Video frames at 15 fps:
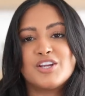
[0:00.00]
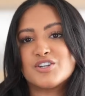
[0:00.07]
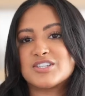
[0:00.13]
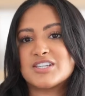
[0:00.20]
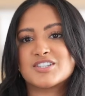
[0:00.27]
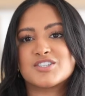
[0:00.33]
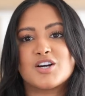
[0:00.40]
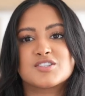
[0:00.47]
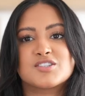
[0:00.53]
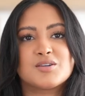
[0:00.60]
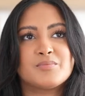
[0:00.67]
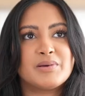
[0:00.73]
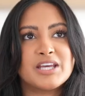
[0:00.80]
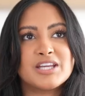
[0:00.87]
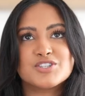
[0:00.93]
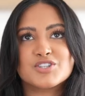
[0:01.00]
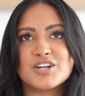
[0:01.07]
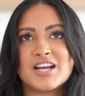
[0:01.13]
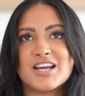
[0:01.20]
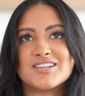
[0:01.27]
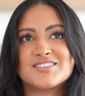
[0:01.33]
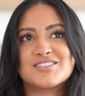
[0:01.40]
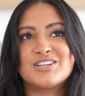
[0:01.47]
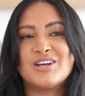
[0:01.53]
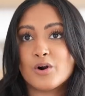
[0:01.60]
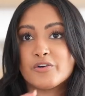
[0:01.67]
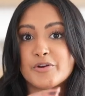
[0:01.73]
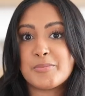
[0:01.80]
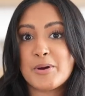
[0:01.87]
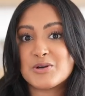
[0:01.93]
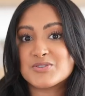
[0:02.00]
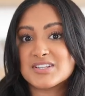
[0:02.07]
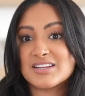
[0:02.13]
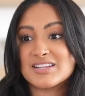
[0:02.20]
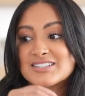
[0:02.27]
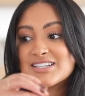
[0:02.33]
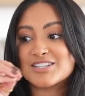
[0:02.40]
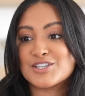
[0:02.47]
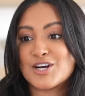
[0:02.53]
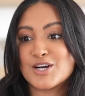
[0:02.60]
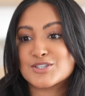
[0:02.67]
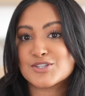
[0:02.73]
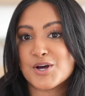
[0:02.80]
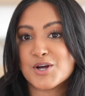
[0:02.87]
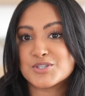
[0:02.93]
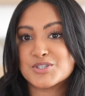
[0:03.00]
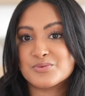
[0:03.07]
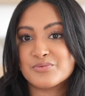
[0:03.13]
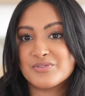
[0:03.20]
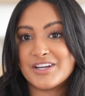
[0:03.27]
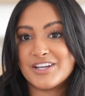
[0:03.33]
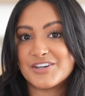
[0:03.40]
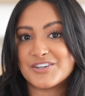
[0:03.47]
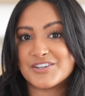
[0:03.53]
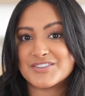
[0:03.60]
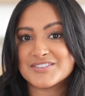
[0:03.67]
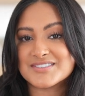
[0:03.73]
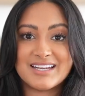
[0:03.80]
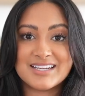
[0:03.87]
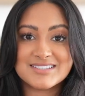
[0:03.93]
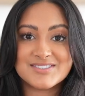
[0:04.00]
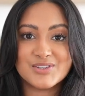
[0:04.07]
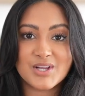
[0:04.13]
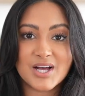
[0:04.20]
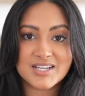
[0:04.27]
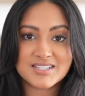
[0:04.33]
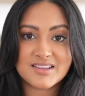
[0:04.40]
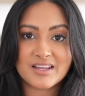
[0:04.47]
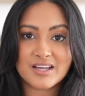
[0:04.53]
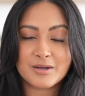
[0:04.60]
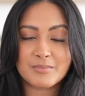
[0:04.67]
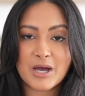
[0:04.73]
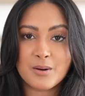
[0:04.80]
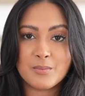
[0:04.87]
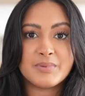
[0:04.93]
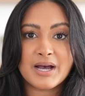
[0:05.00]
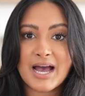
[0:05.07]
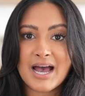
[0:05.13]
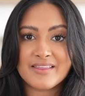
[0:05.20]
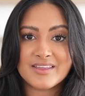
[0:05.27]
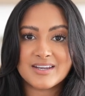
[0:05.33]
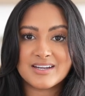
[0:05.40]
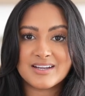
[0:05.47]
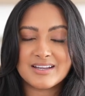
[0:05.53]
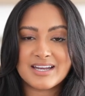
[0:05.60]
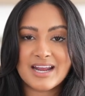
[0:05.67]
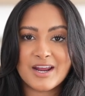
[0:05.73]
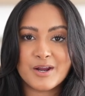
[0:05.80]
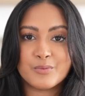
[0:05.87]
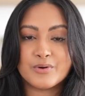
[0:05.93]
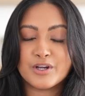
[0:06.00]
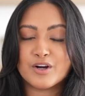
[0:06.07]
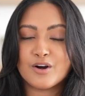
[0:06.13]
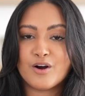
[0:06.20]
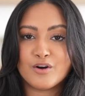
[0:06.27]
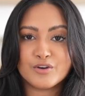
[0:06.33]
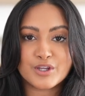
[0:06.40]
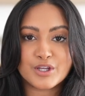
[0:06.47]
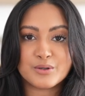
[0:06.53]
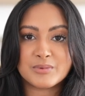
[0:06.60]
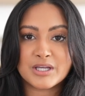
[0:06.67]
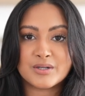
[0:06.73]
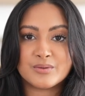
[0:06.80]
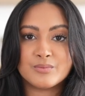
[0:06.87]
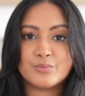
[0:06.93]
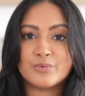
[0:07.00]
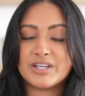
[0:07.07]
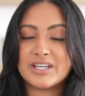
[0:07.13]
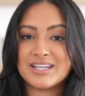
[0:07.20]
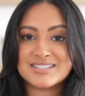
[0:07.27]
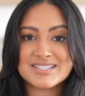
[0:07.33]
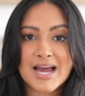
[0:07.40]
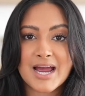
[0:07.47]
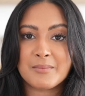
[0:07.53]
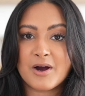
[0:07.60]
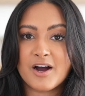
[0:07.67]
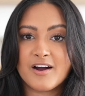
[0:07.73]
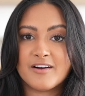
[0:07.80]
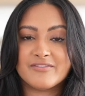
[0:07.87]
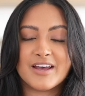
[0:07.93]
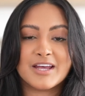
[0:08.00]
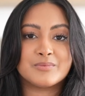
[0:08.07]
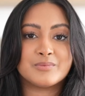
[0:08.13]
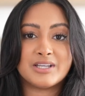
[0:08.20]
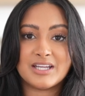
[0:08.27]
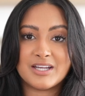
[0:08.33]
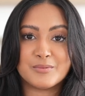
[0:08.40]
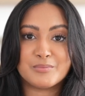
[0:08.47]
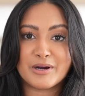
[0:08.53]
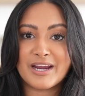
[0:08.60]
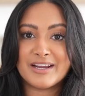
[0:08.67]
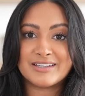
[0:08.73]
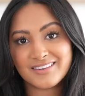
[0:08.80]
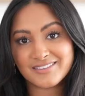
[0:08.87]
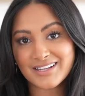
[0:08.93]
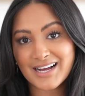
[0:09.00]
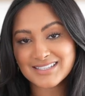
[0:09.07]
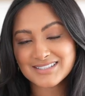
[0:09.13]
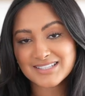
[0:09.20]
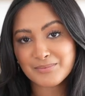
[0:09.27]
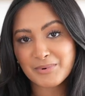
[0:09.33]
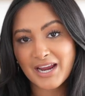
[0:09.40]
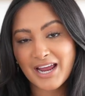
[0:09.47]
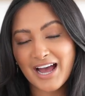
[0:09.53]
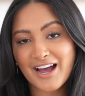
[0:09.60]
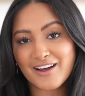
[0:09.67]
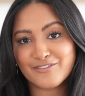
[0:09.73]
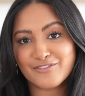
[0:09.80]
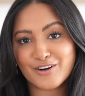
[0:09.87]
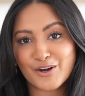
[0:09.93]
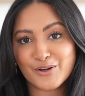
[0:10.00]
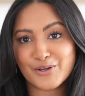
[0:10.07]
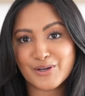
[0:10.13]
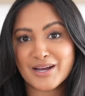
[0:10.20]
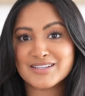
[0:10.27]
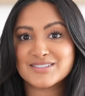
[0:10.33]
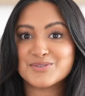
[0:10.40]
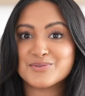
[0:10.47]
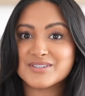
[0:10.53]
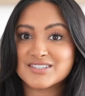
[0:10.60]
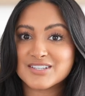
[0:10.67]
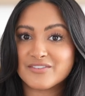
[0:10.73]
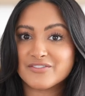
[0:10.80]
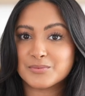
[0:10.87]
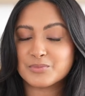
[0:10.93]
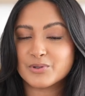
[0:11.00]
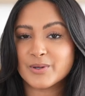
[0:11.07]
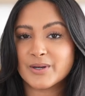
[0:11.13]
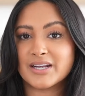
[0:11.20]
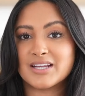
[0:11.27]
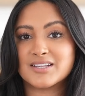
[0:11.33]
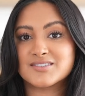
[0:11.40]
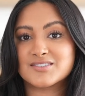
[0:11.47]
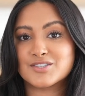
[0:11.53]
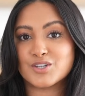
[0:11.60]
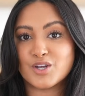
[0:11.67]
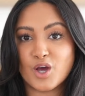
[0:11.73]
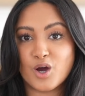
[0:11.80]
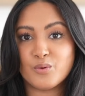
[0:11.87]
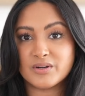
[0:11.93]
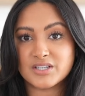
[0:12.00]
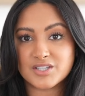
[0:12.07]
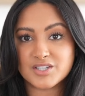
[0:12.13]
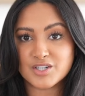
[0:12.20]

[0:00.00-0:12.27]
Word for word: your TikToks on Pinterest, or reposting the TikToks onto Reels. It is a lot to think about, but at the end of the day, we are all human. We need time off and we need a break. The last tip I have for all you guys who are self-employed is to know when to